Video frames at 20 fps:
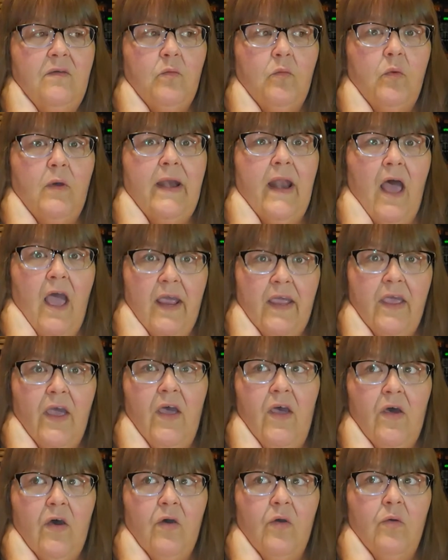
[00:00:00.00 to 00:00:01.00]
when I
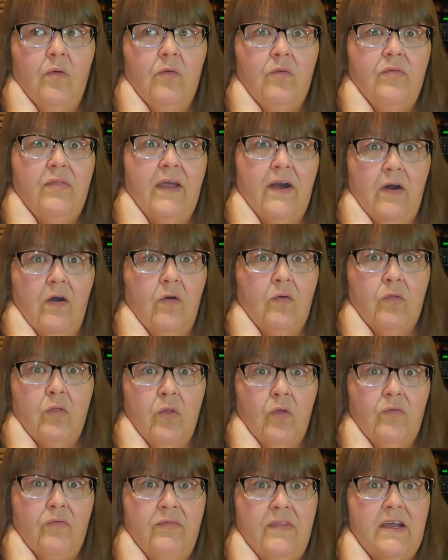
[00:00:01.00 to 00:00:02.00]
go,
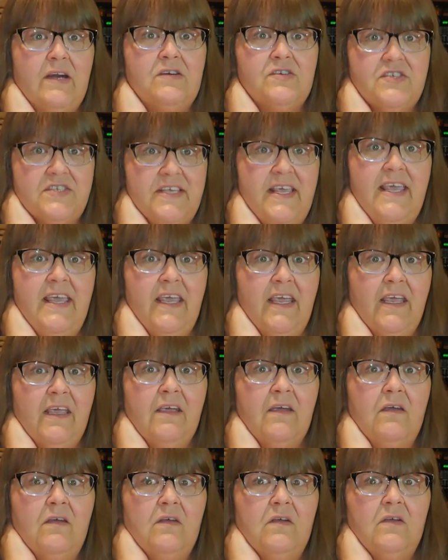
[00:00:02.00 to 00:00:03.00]
they're
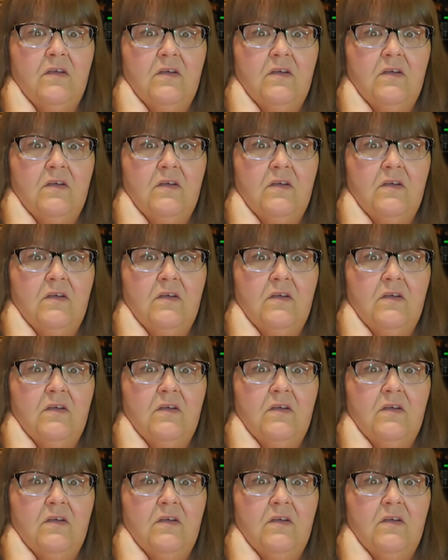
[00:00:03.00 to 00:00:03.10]
seeing